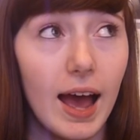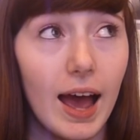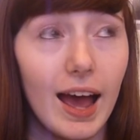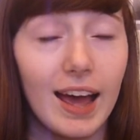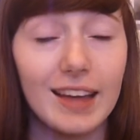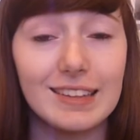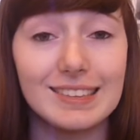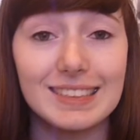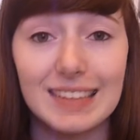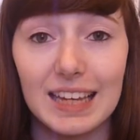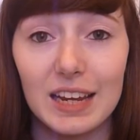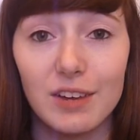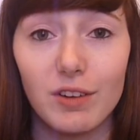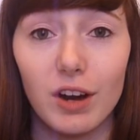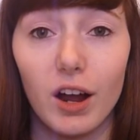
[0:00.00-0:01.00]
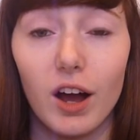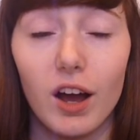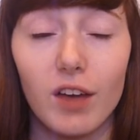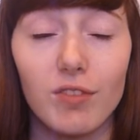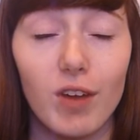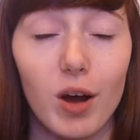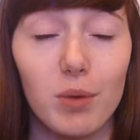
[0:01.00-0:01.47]
and to hear it
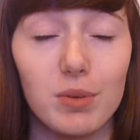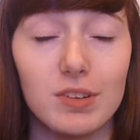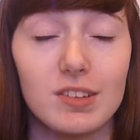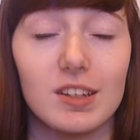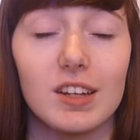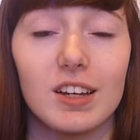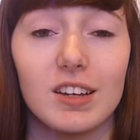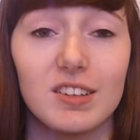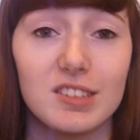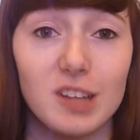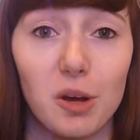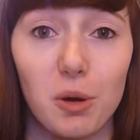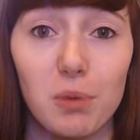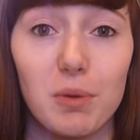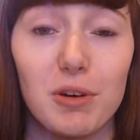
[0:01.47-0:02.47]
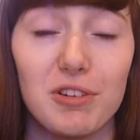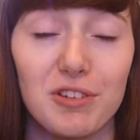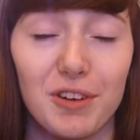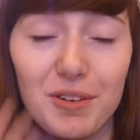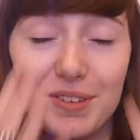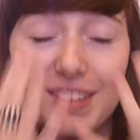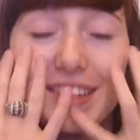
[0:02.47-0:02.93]
live I was like so
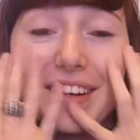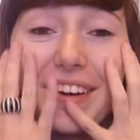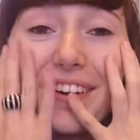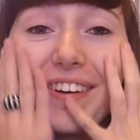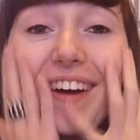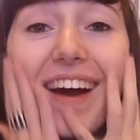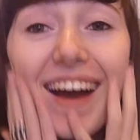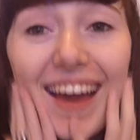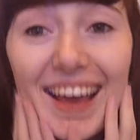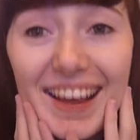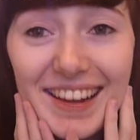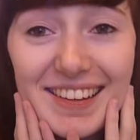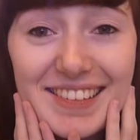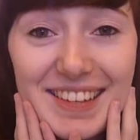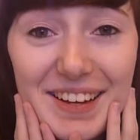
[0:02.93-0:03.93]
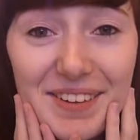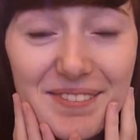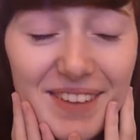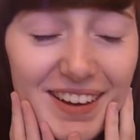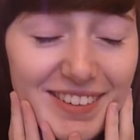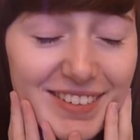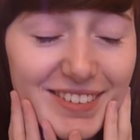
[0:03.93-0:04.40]
emotional I was like crying so
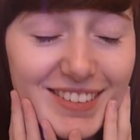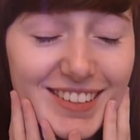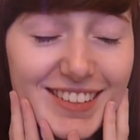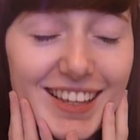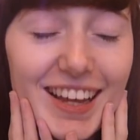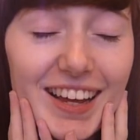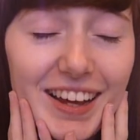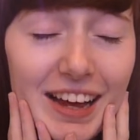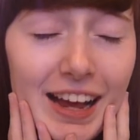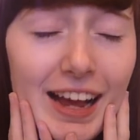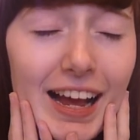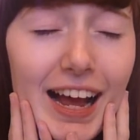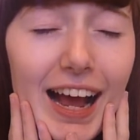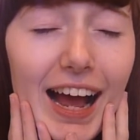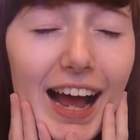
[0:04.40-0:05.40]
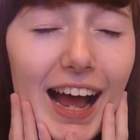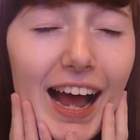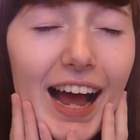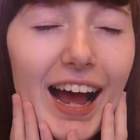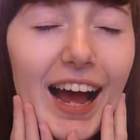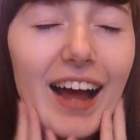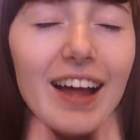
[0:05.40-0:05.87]
much I was just like
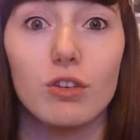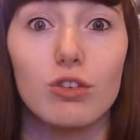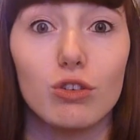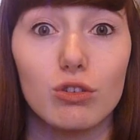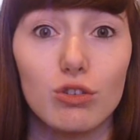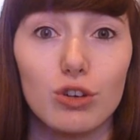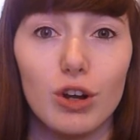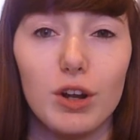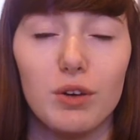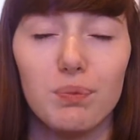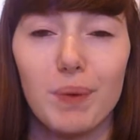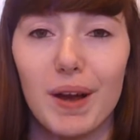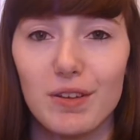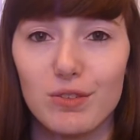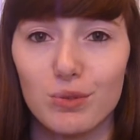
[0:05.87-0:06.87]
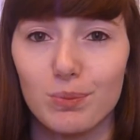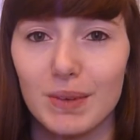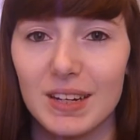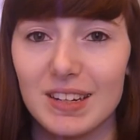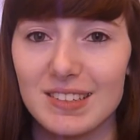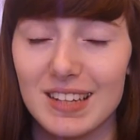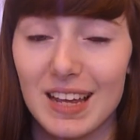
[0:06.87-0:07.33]
ah. the song's got a lot of personal
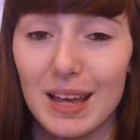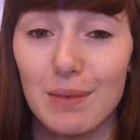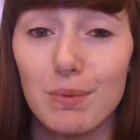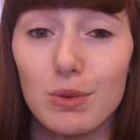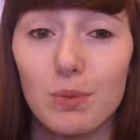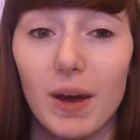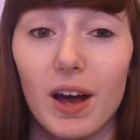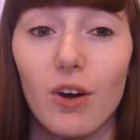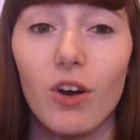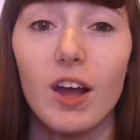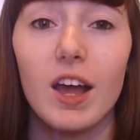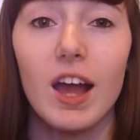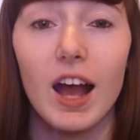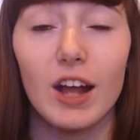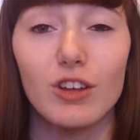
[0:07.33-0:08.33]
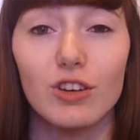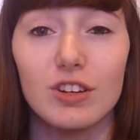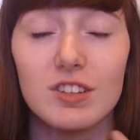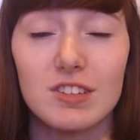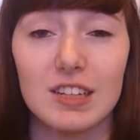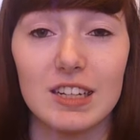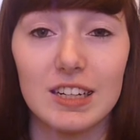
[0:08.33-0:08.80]
meaning to him as well and you
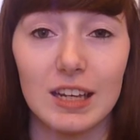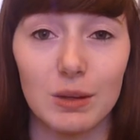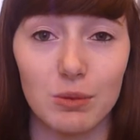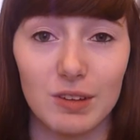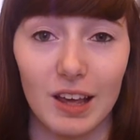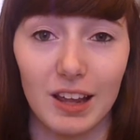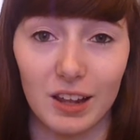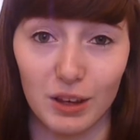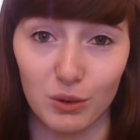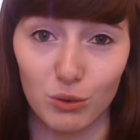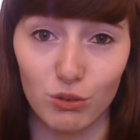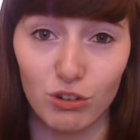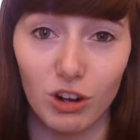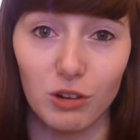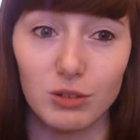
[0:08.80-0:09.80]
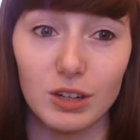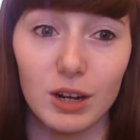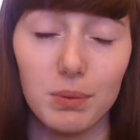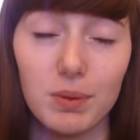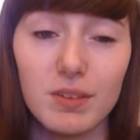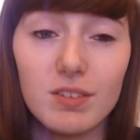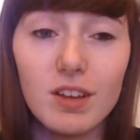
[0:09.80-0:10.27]
could see that he was getting like all choked
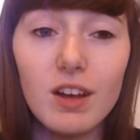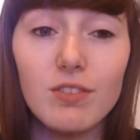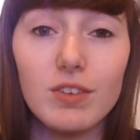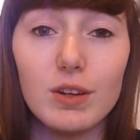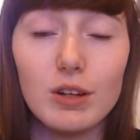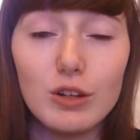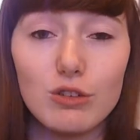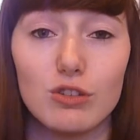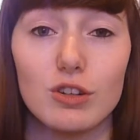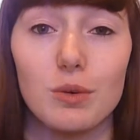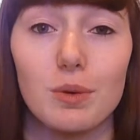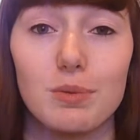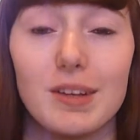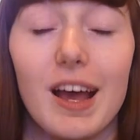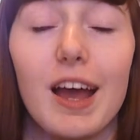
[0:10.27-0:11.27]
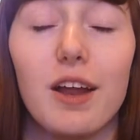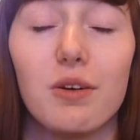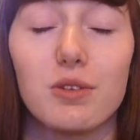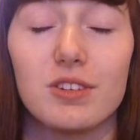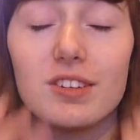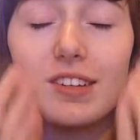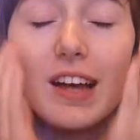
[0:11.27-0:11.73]
up and stuff and he looked so upset and
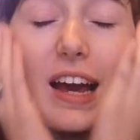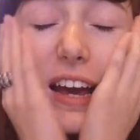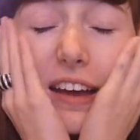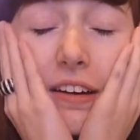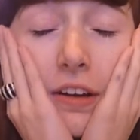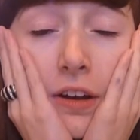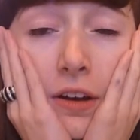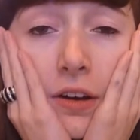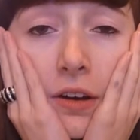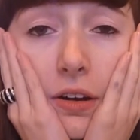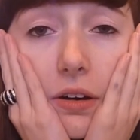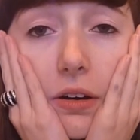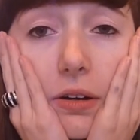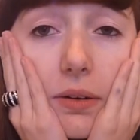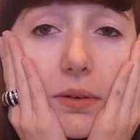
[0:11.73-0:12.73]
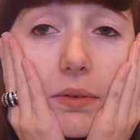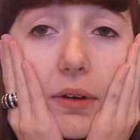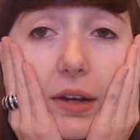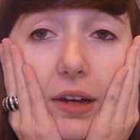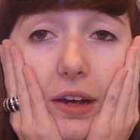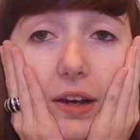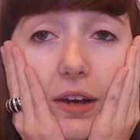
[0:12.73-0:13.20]
I was just like oh
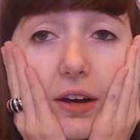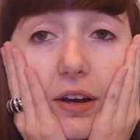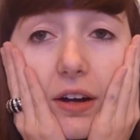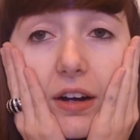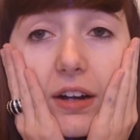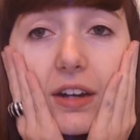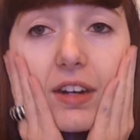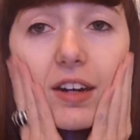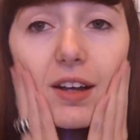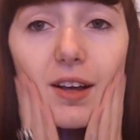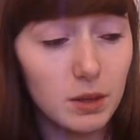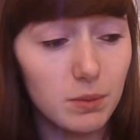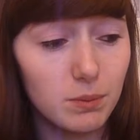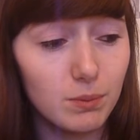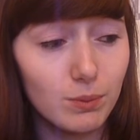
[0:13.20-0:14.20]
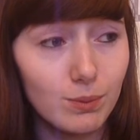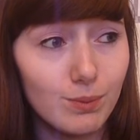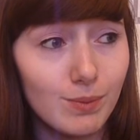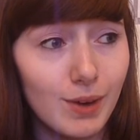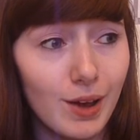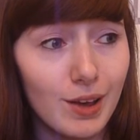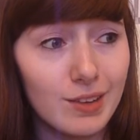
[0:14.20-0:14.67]
my god
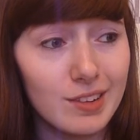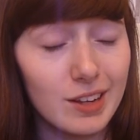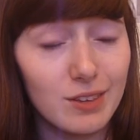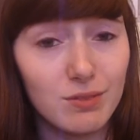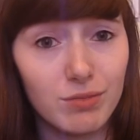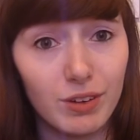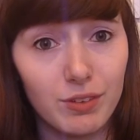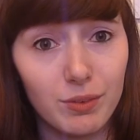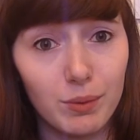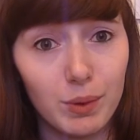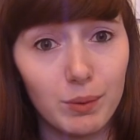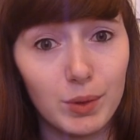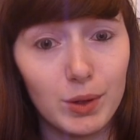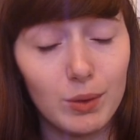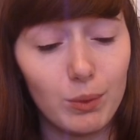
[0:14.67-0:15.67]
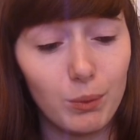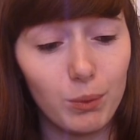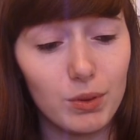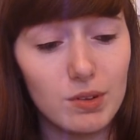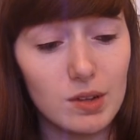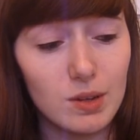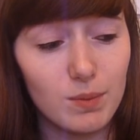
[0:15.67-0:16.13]
my second favourite moment
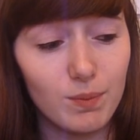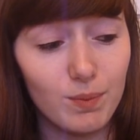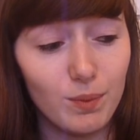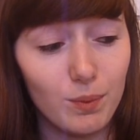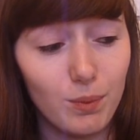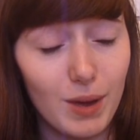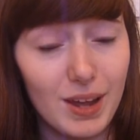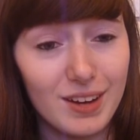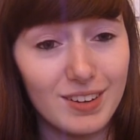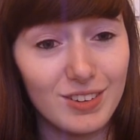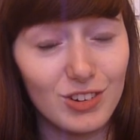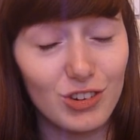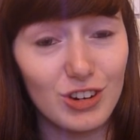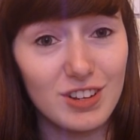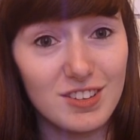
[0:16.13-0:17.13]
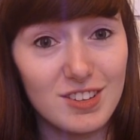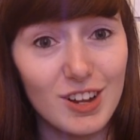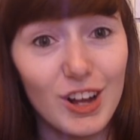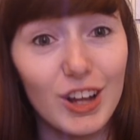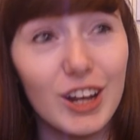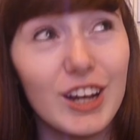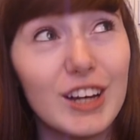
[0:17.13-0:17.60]
was um, when during
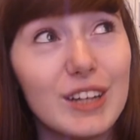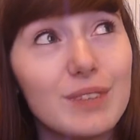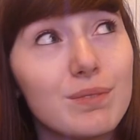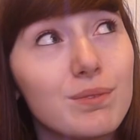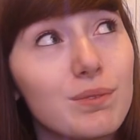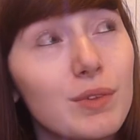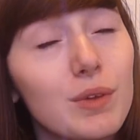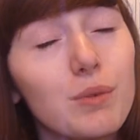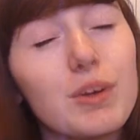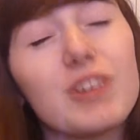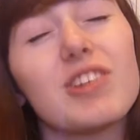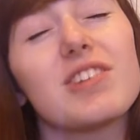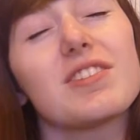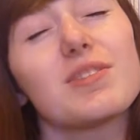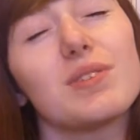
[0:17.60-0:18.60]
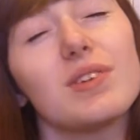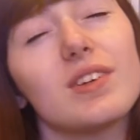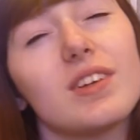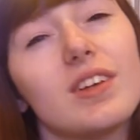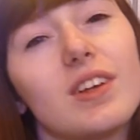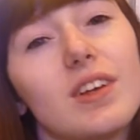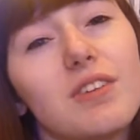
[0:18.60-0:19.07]
Starlight which is
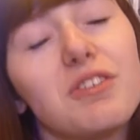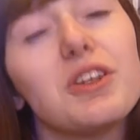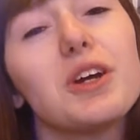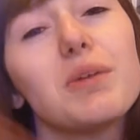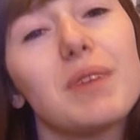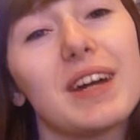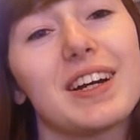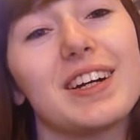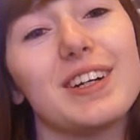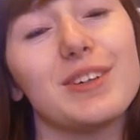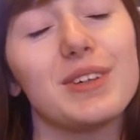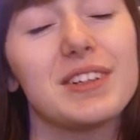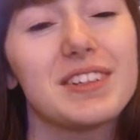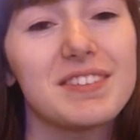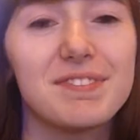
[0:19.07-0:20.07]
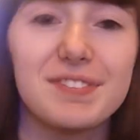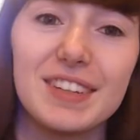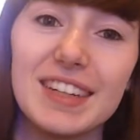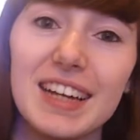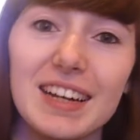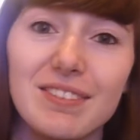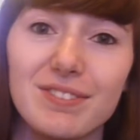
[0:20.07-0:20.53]
if you know Matt Cardle he doesn't
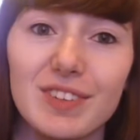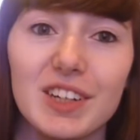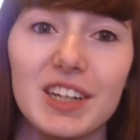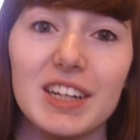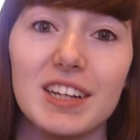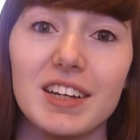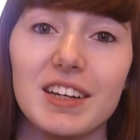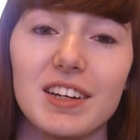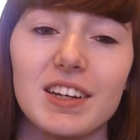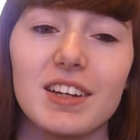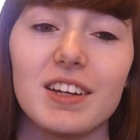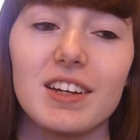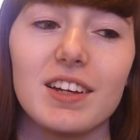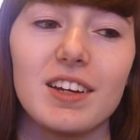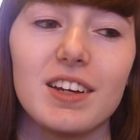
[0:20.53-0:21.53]
really have very like